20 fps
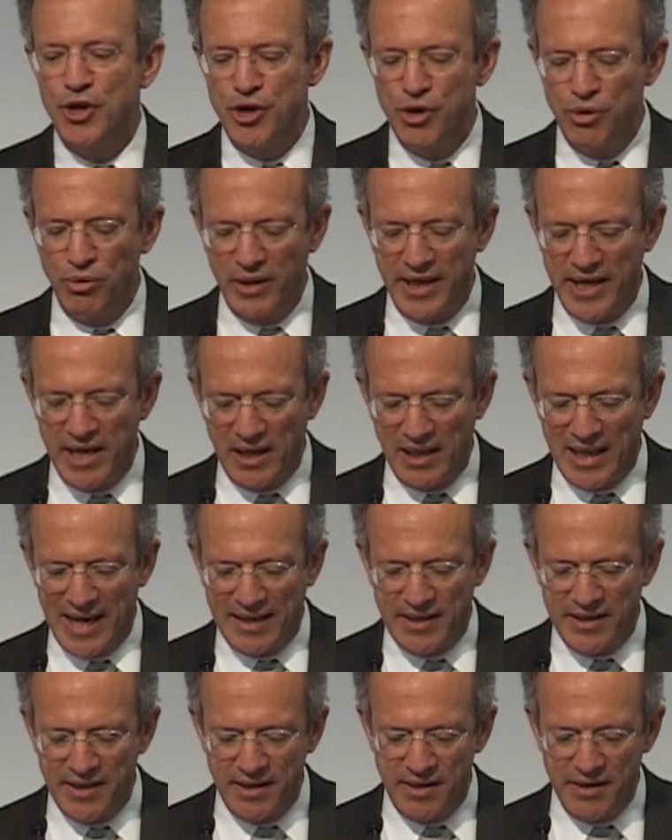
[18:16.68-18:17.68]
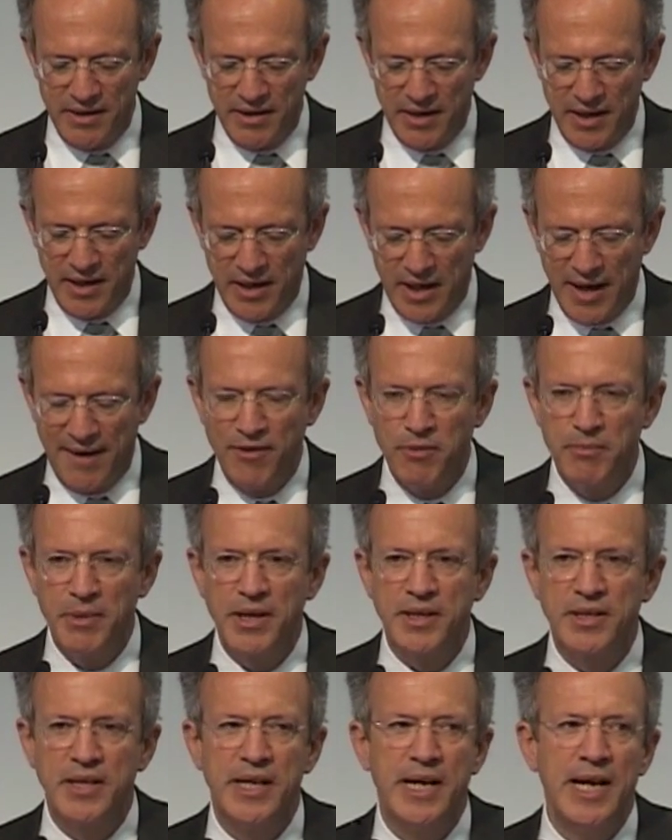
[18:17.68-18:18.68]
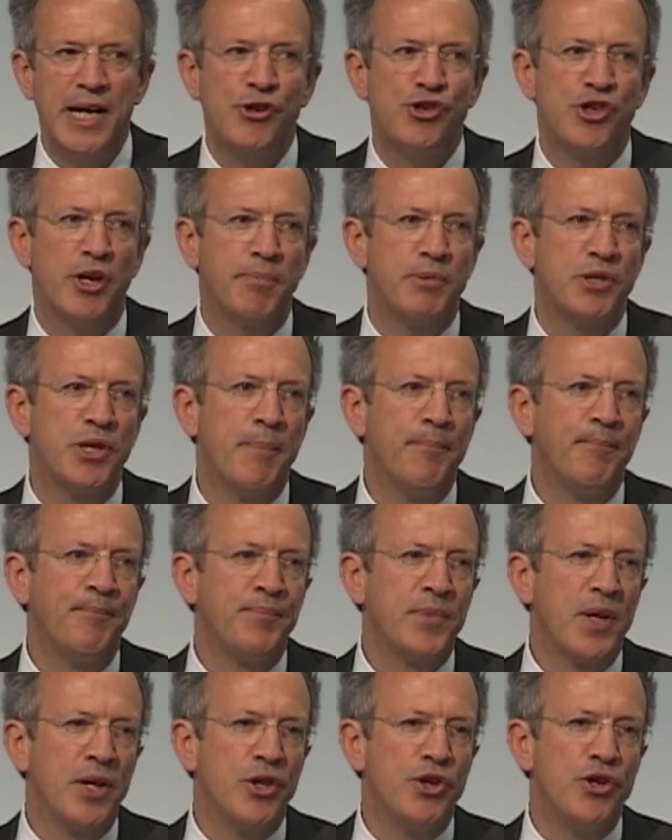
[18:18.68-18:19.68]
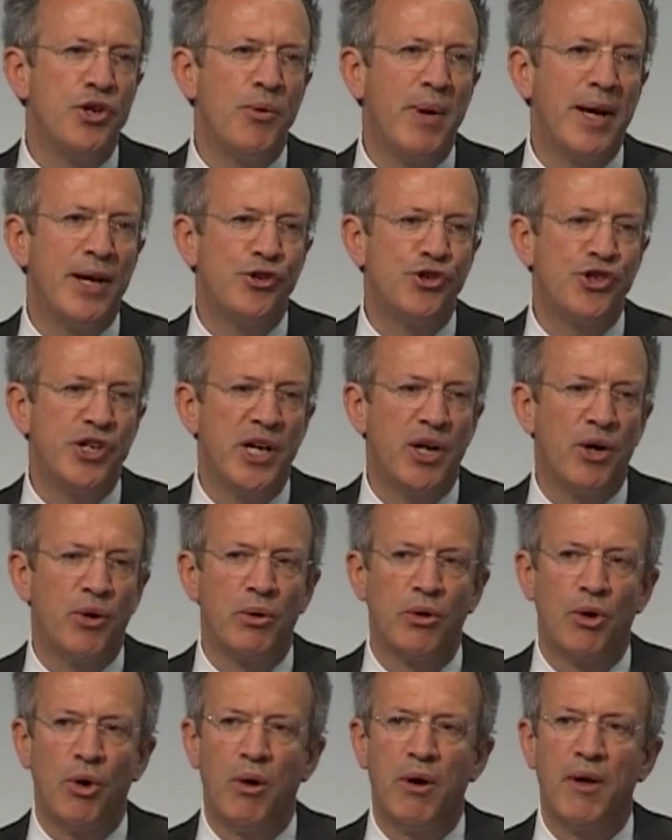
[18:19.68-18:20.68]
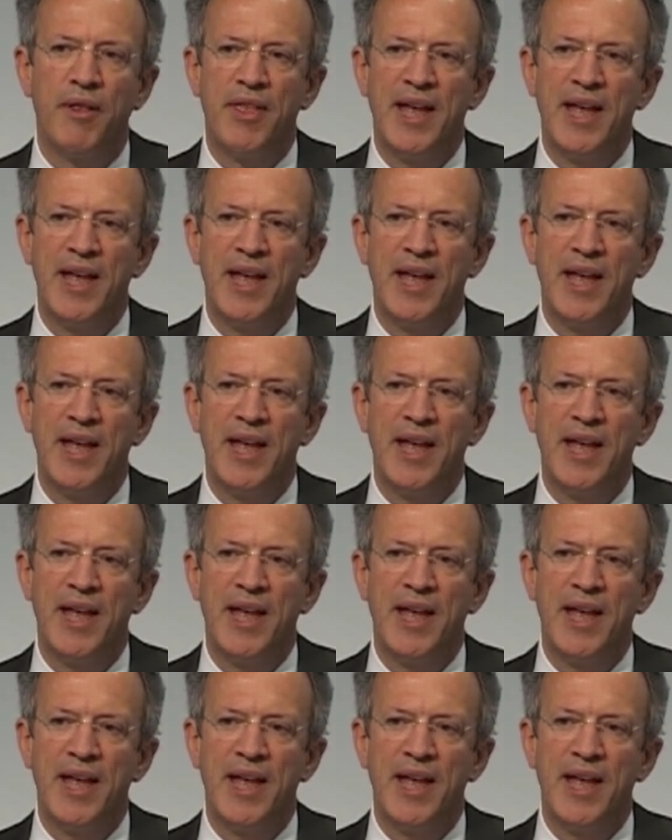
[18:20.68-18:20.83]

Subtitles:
newly elected government in Egypt, the new NGO law